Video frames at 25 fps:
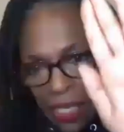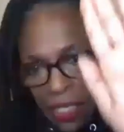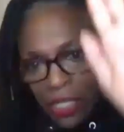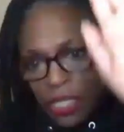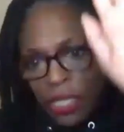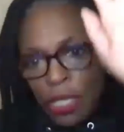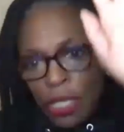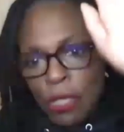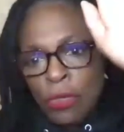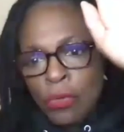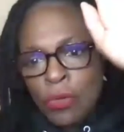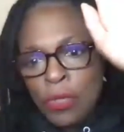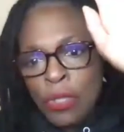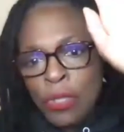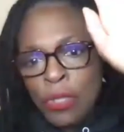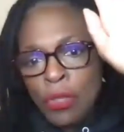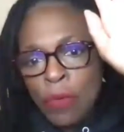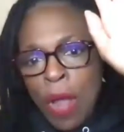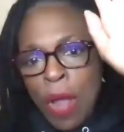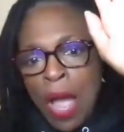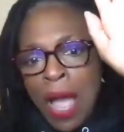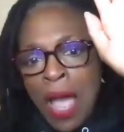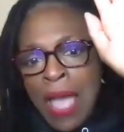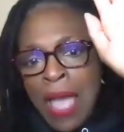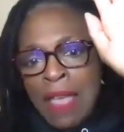children
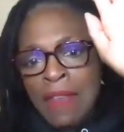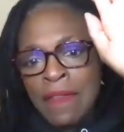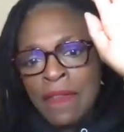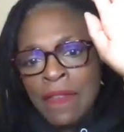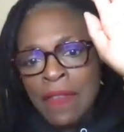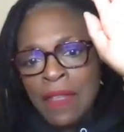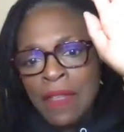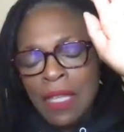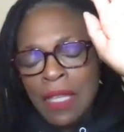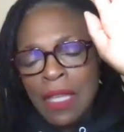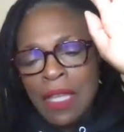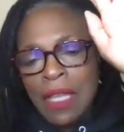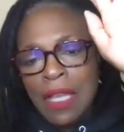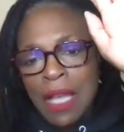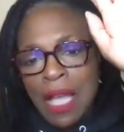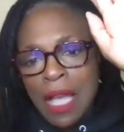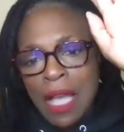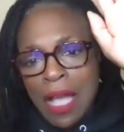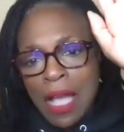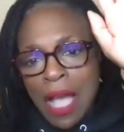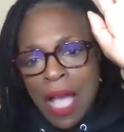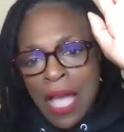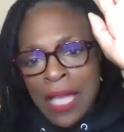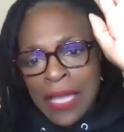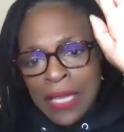thrive,
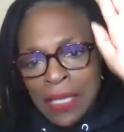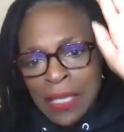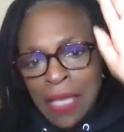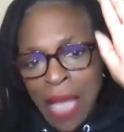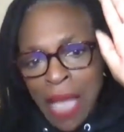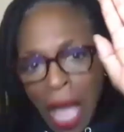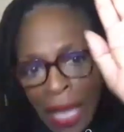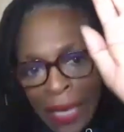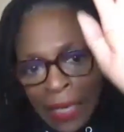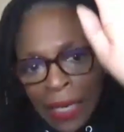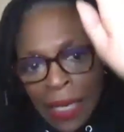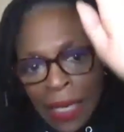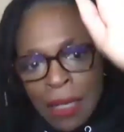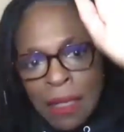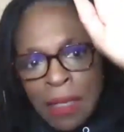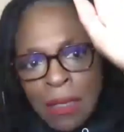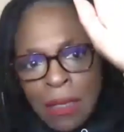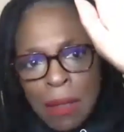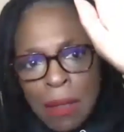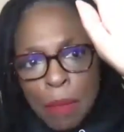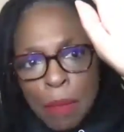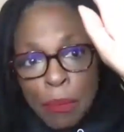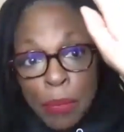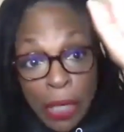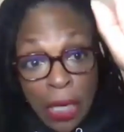Ayana
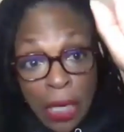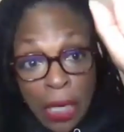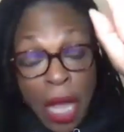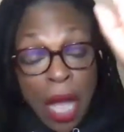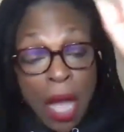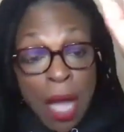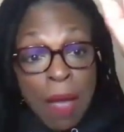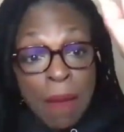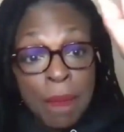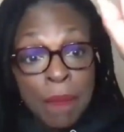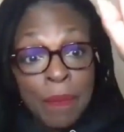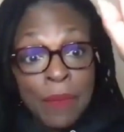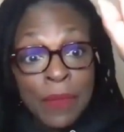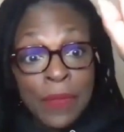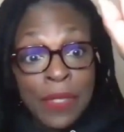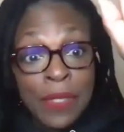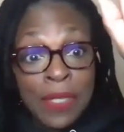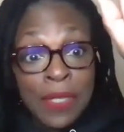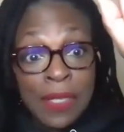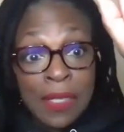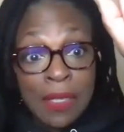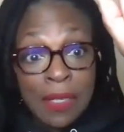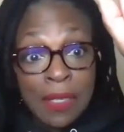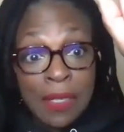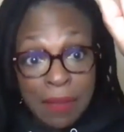
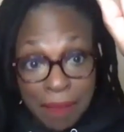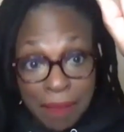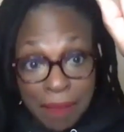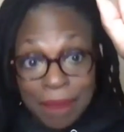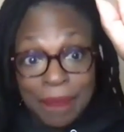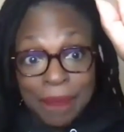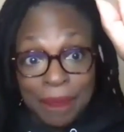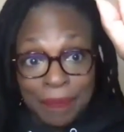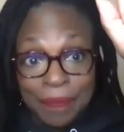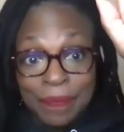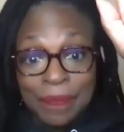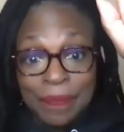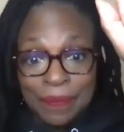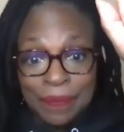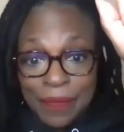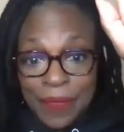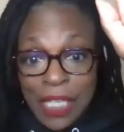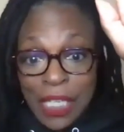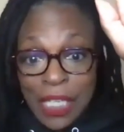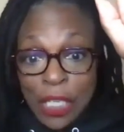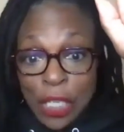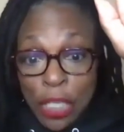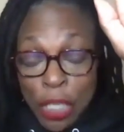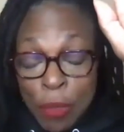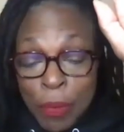becomes the
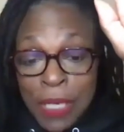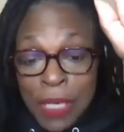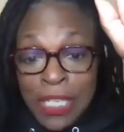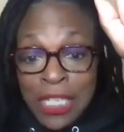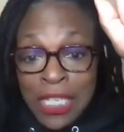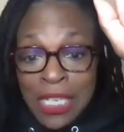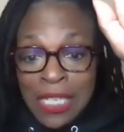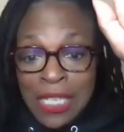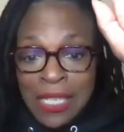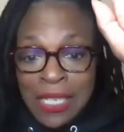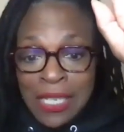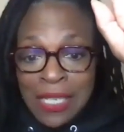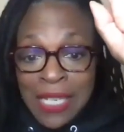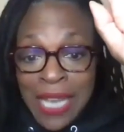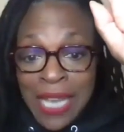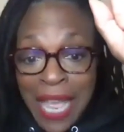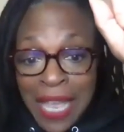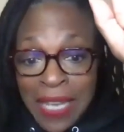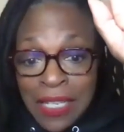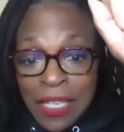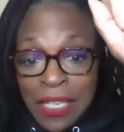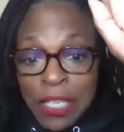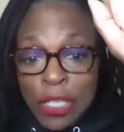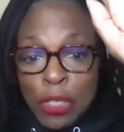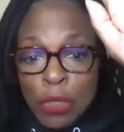human she's
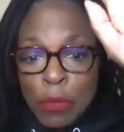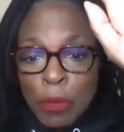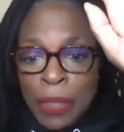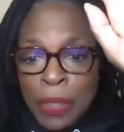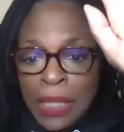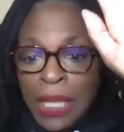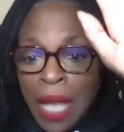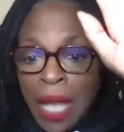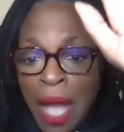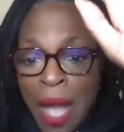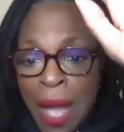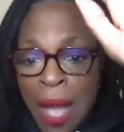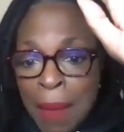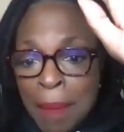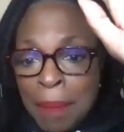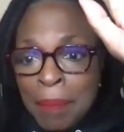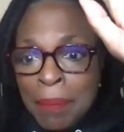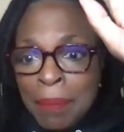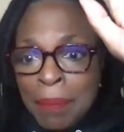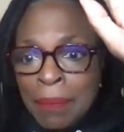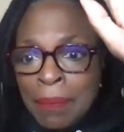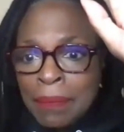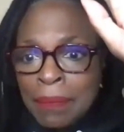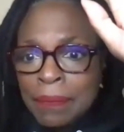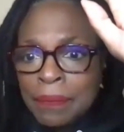intended to
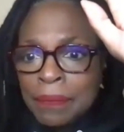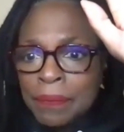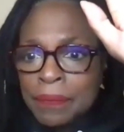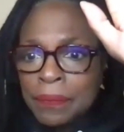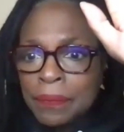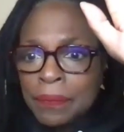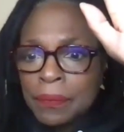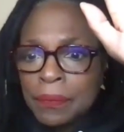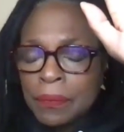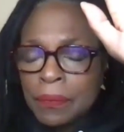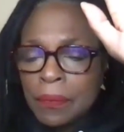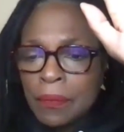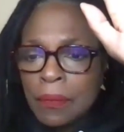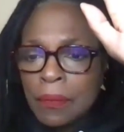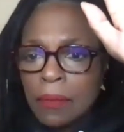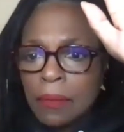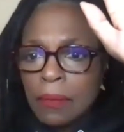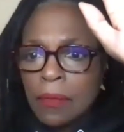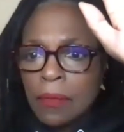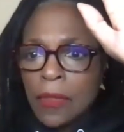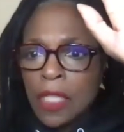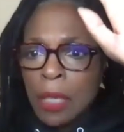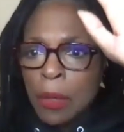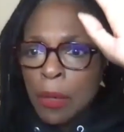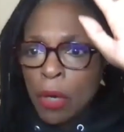become,
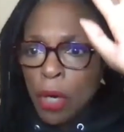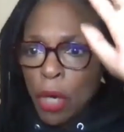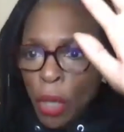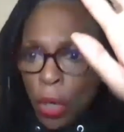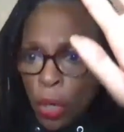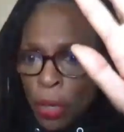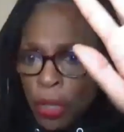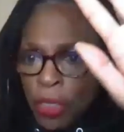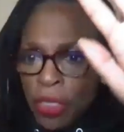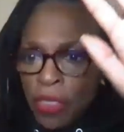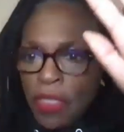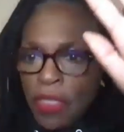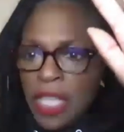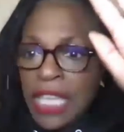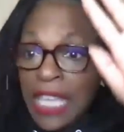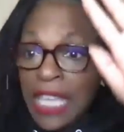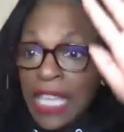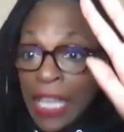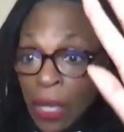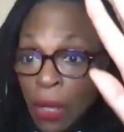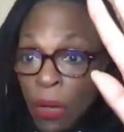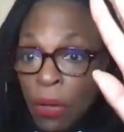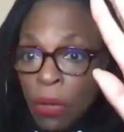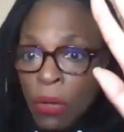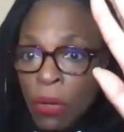the earth
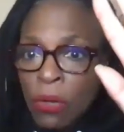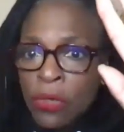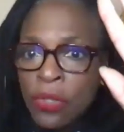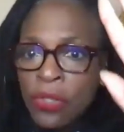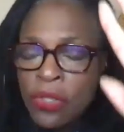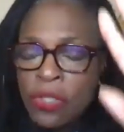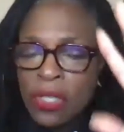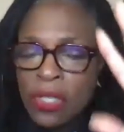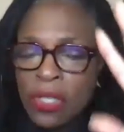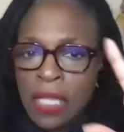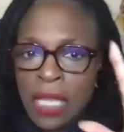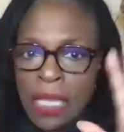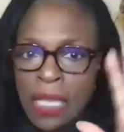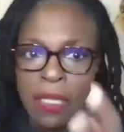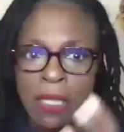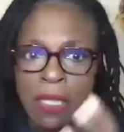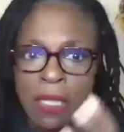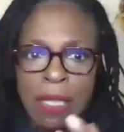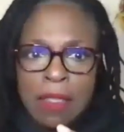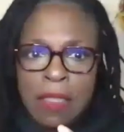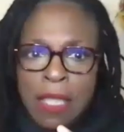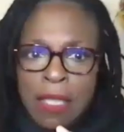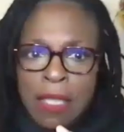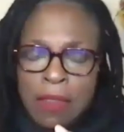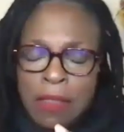heals,
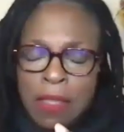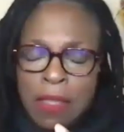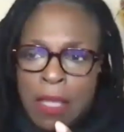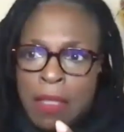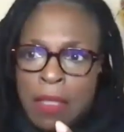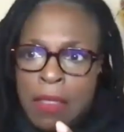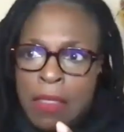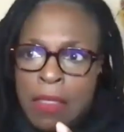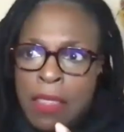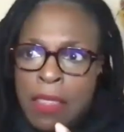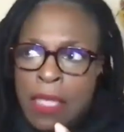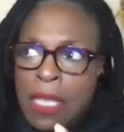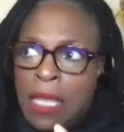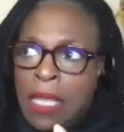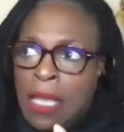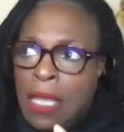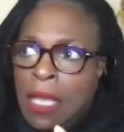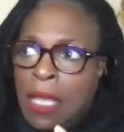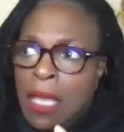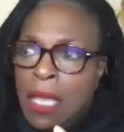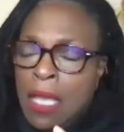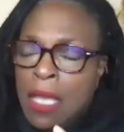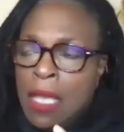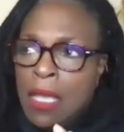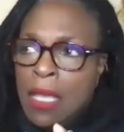
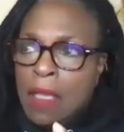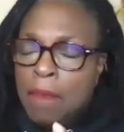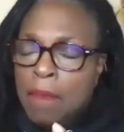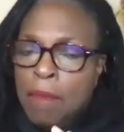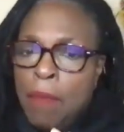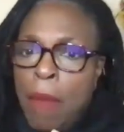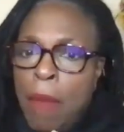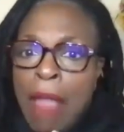my